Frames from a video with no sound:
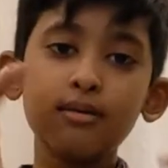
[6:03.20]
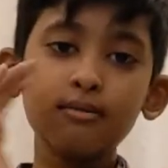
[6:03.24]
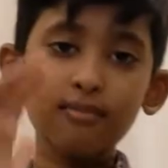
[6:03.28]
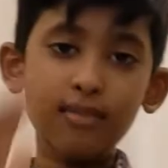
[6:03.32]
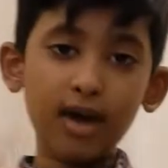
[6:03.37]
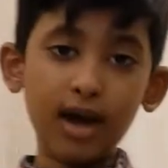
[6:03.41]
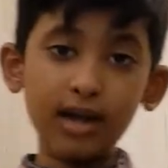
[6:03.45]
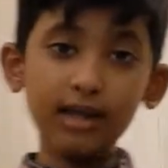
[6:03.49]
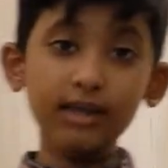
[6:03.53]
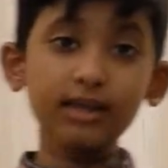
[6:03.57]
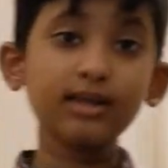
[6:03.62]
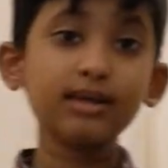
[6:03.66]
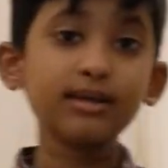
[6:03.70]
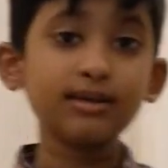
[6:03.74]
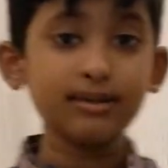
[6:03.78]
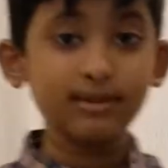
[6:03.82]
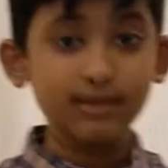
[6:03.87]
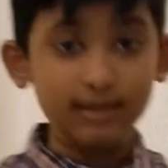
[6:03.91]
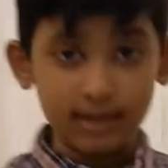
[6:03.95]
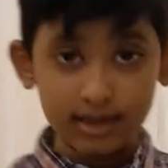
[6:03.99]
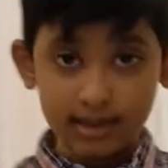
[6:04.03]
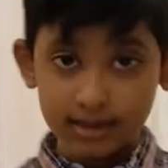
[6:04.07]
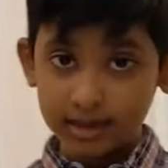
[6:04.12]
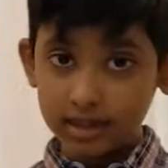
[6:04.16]
minus
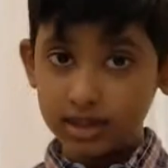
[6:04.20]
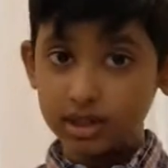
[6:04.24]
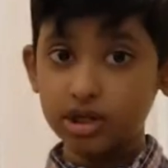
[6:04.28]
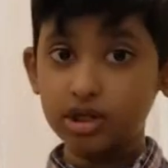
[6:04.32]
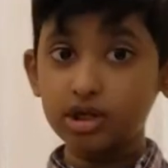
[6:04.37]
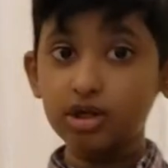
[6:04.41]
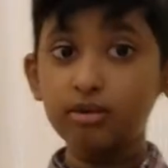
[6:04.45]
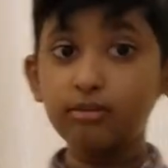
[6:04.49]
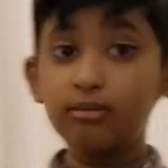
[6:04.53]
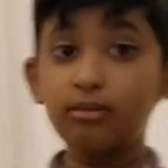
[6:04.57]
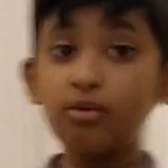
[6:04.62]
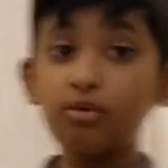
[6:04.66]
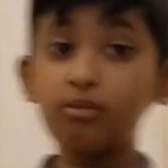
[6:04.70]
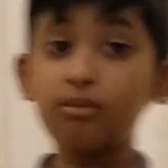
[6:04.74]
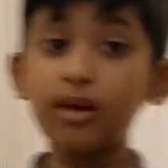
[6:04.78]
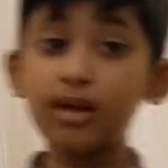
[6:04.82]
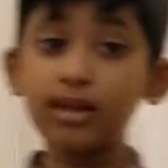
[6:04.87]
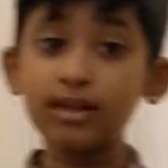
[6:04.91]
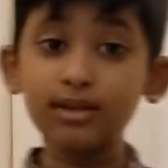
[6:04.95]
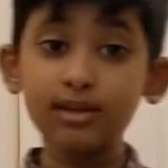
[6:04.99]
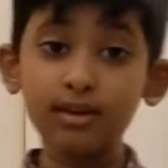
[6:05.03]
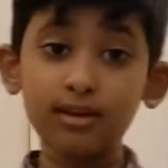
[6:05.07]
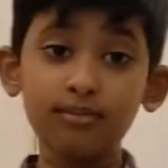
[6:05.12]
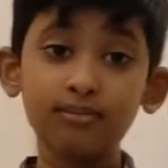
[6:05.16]
initial
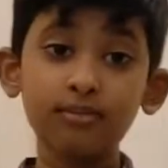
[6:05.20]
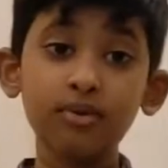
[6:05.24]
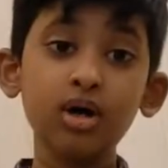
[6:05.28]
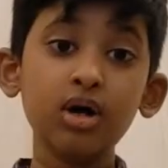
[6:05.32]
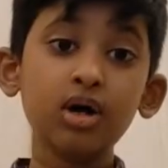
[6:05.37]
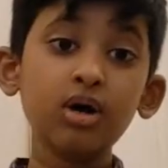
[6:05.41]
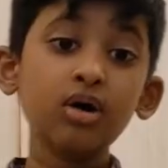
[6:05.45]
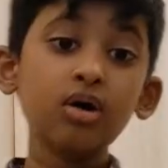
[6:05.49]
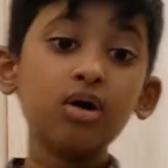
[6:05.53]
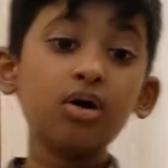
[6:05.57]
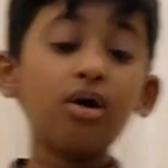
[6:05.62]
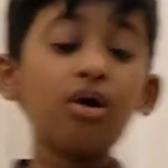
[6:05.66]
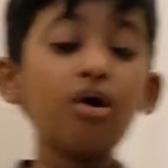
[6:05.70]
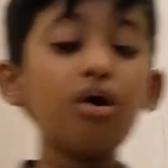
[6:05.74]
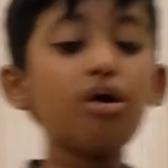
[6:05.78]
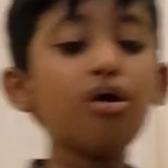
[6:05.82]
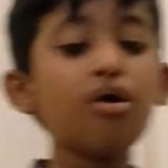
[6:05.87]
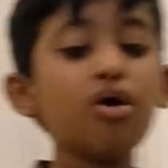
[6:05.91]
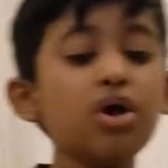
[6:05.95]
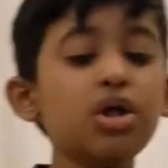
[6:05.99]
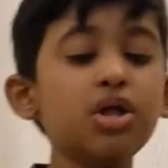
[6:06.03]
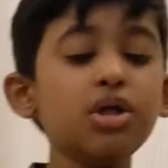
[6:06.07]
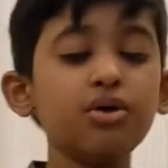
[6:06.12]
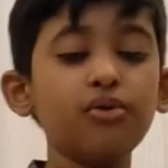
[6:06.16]
momentum
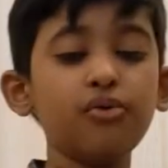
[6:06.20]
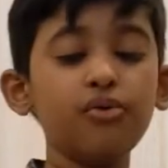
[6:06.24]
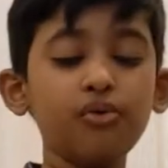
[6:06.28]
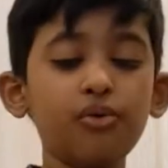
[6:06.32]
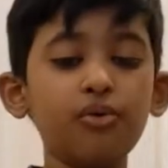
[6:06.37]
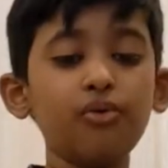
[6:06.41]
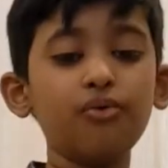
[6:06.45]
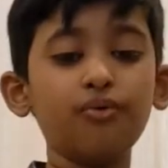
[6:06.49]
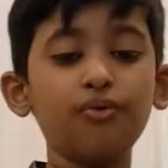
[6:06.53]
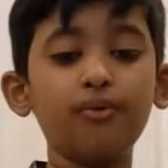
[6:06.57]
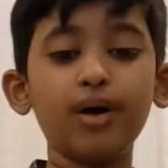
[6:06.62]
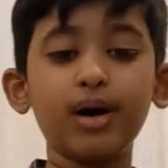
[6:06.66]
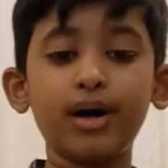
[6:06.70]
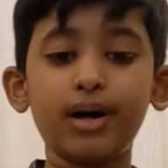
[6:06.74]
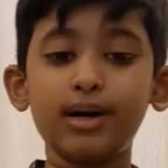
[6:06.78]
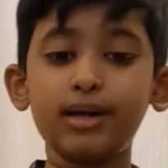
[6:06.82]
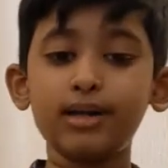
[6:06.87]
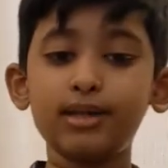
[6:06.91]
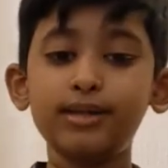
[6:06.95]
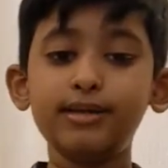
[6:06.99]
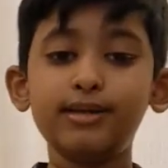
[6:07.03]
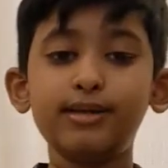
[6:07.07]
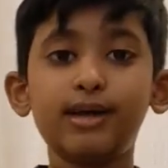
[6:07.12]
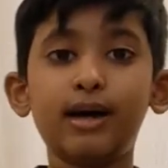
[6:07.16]
all over
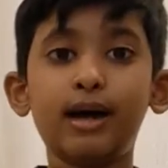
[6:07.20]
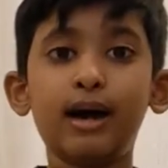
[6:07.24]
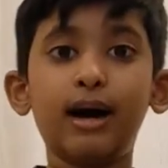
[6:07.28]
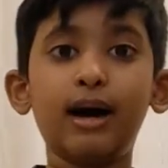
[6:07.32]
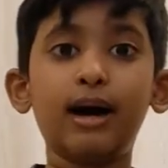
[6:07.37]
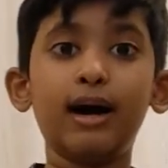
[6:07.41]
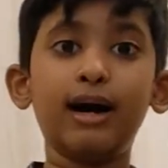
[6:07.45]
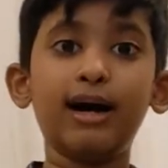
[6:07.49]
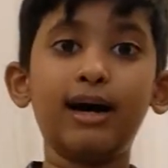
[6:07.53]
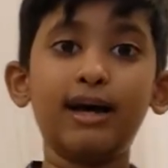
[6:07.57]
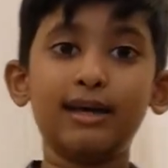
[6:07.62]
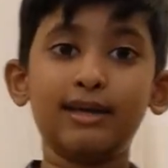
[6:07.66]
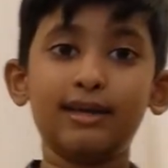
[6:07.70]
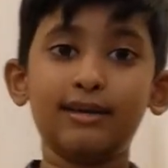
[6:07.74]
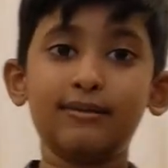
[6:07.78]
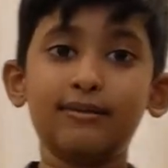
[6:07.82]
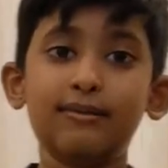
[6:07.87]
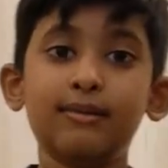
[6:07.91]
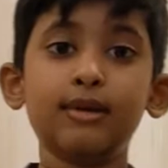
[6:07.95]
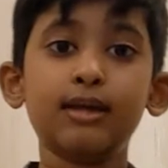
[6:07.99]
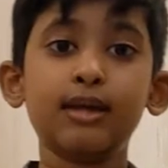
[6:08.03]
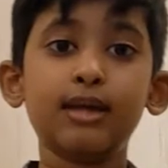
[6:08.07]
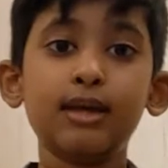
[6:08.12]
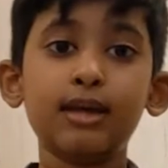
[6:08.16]
time.
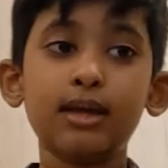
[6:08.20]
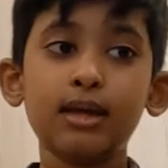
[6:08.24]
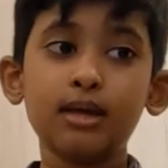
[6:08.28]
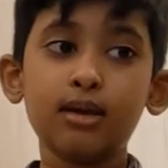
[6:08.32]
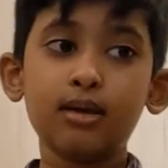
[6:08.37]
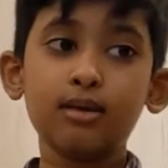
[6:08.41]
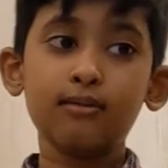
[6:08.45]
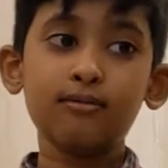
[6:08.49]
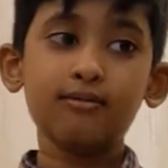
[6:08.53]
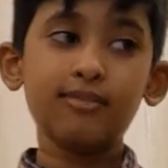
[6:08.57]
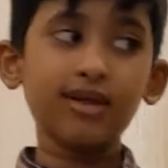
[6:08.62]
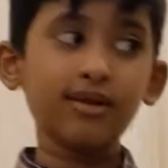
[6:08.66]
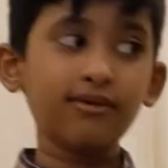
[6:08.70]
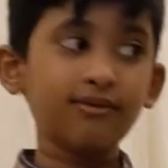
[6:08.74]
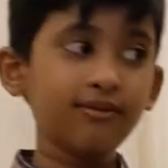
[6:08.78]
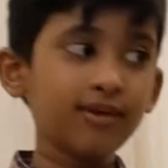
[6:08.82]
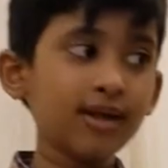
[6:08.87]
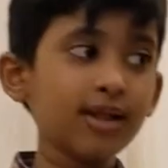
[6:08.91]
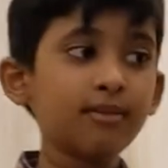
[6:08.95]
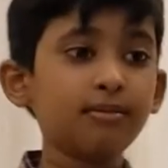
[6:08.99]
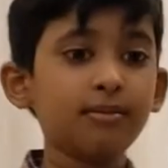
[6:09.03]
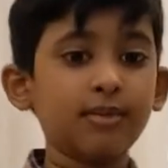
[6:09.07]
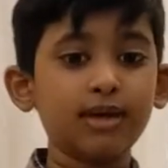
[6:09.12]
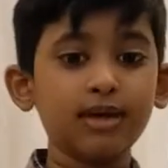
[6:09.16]
But
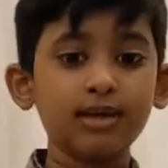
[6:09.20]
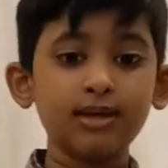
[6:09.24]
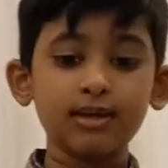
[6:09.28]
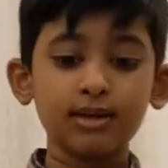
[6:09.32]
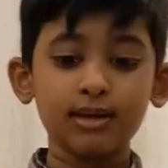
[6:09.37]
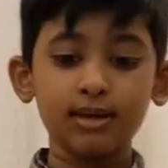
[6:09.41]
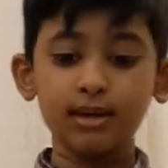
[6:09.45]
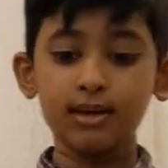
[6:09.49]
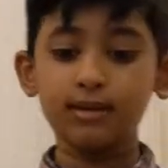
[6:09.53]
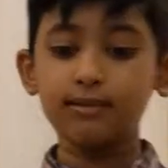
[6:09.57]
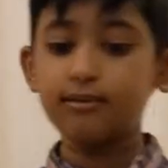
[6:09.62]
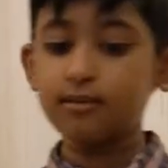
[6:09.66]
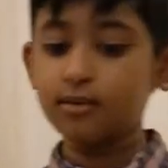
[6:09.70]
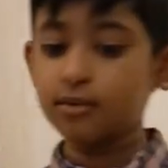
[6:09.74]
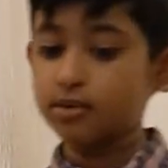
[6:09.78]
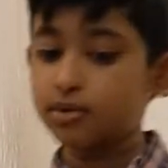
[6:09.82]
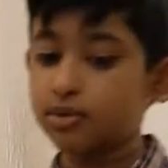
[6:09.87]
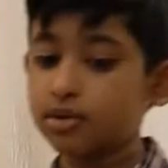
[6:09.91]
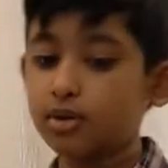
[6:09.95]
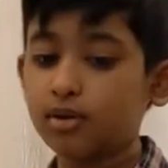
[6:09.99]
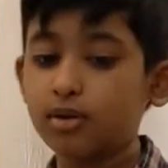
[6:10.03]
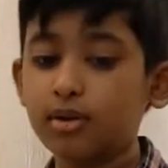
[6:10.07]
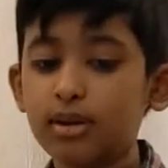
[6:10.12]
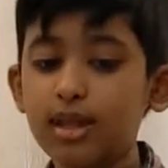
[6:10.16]
wait a minute, if you
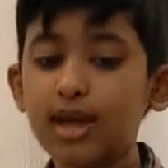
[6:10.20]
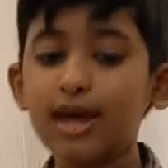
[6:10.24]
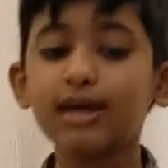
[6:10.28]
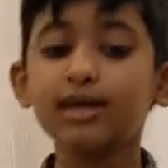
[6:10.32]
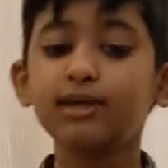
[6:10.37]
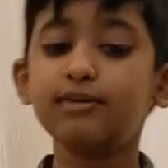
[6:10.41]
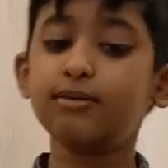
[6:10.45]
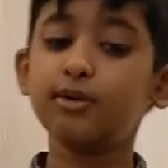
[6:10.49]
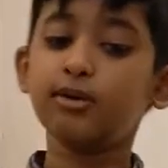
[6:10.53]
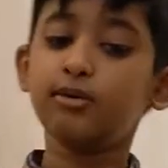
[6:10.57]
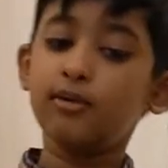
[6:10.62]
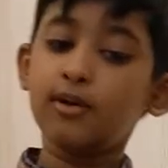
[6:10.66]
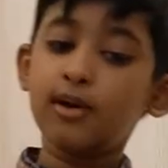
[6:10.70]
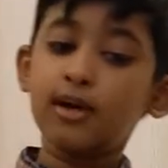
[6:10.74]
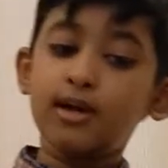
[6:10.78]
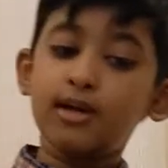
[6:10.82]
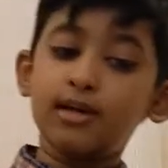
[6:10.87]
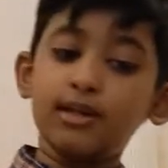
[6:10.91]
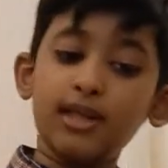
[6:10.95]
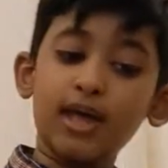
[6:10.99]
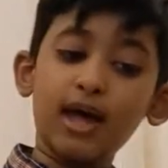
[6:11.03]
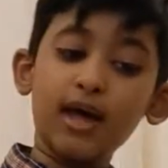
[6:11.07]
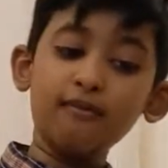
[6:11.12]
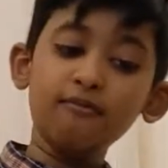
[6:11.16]
saw last video,
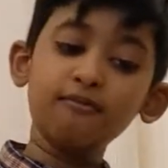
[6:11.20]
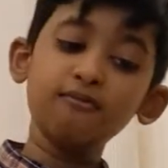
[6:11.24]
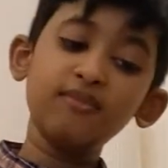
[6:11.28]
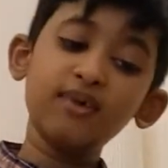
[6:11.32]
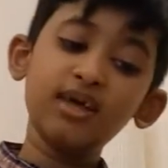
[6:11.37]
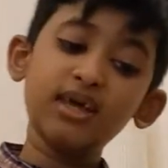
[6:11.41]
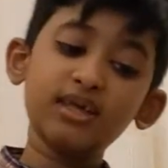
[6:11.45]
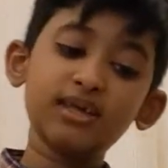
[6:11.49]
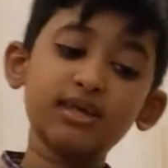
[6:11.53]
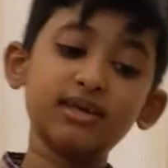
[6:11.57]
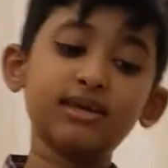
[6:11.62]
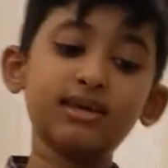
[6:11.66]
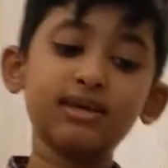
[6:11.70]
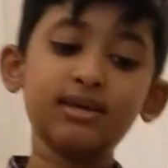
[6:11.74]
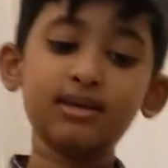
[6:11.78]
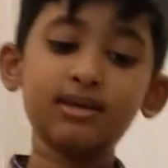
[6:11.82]
that means